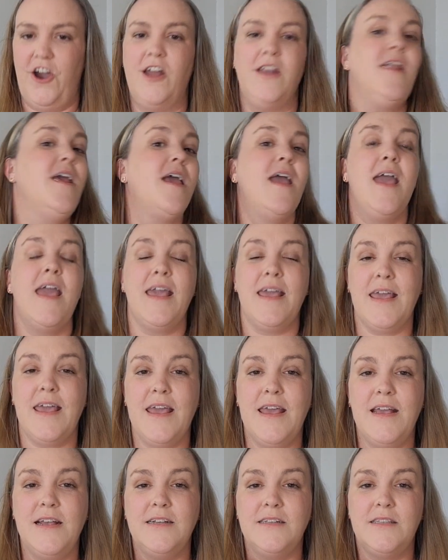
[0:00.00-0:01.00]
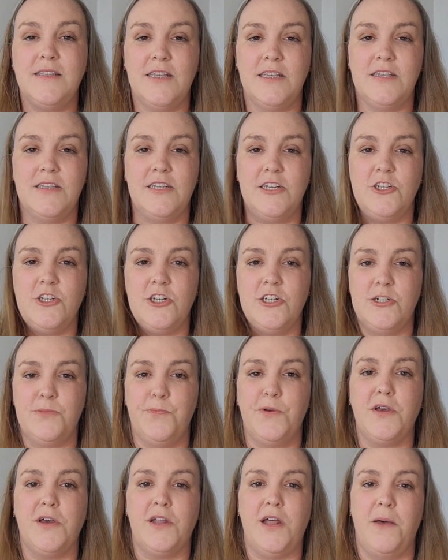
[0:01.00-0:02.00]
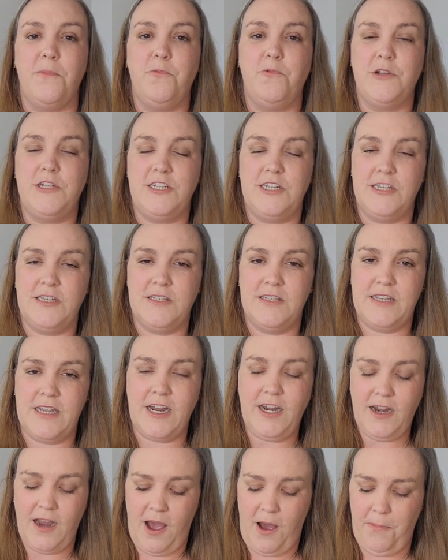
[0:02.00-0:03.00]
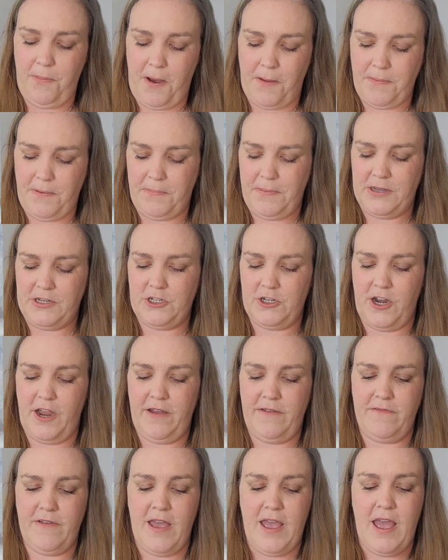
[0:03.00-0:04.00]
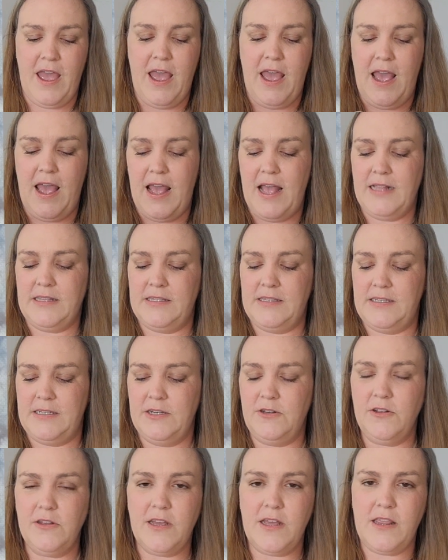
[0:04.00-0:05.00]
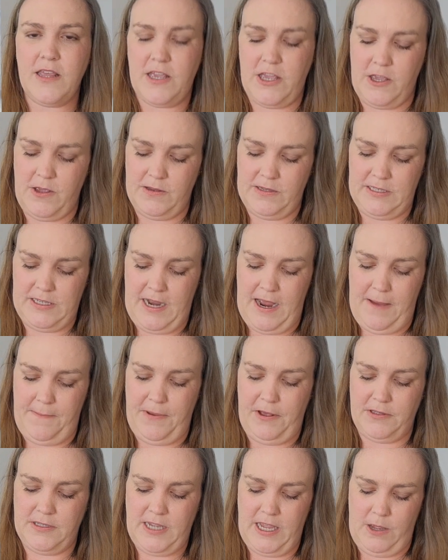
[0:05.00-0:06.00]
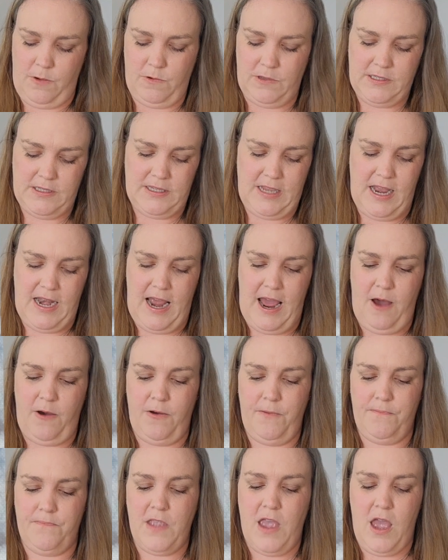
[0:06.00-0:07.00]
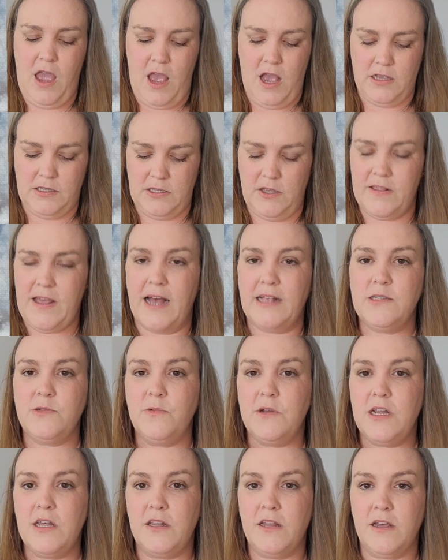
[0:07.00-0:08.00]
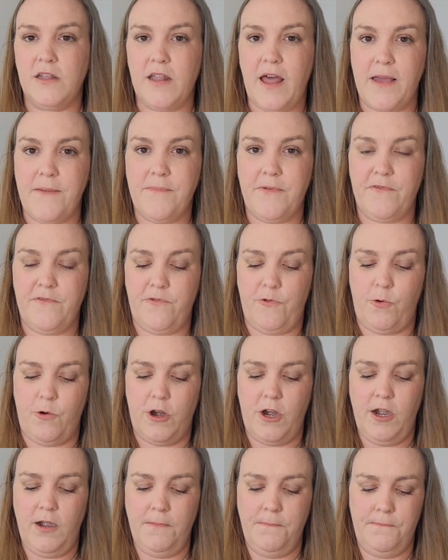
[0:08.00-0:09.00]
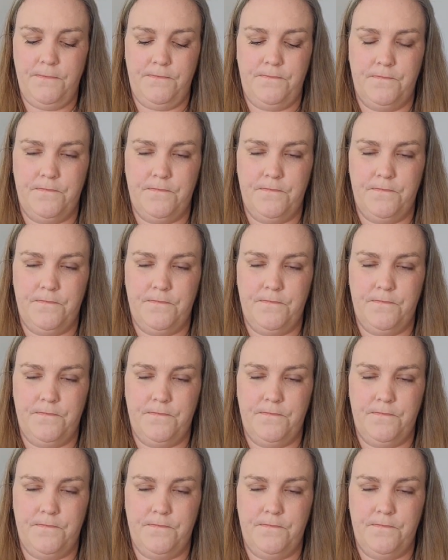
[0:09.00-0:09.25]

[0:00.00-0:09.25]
on is the Stitchers Book Club, which is here. I'll pop a picture of. It's still in the cute stamp. I'll take one side out. So that's what it looked like before.